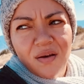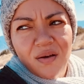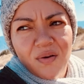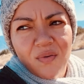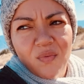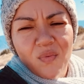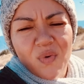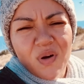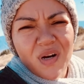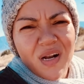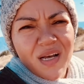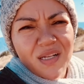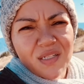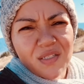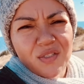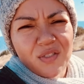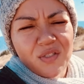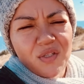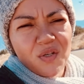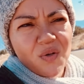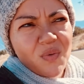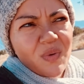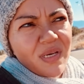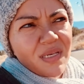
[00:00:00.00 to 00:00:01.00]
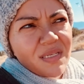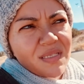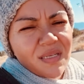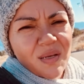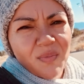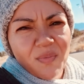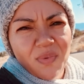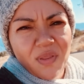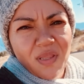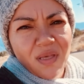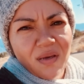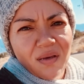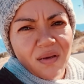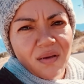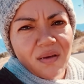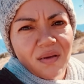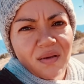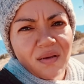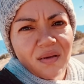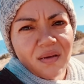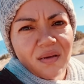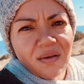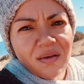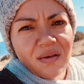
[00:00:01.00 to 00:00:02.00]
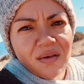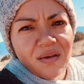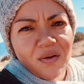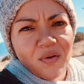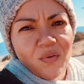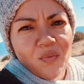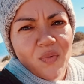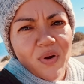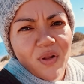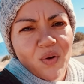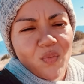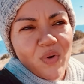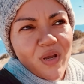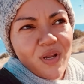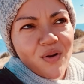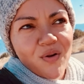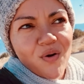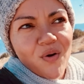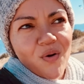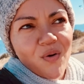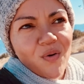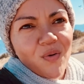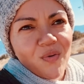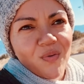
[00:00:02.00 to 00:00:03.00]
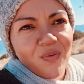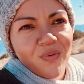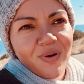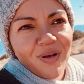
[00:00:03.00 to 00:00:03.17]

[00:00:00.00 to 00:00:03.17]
we're not doing something when we know